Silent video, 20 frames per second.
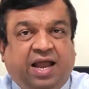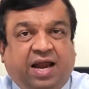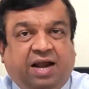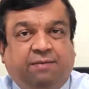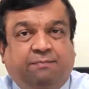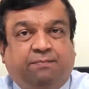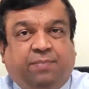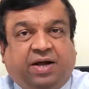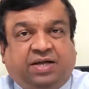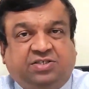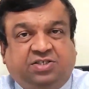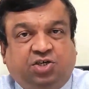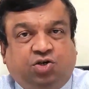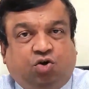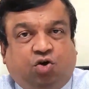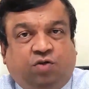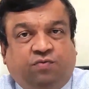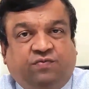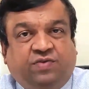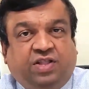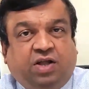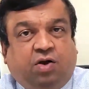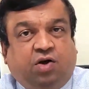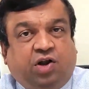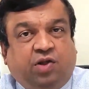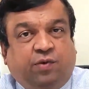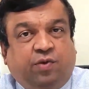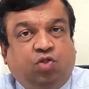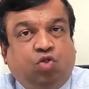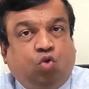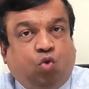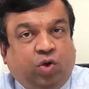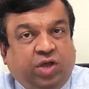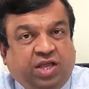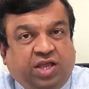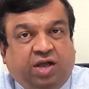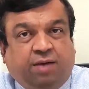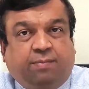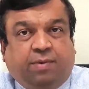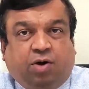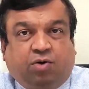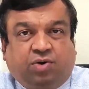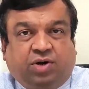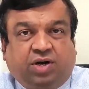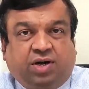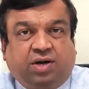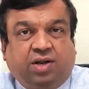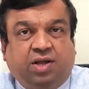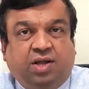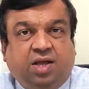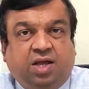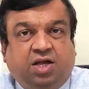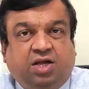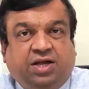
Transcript: and pass it on without even knowing about it.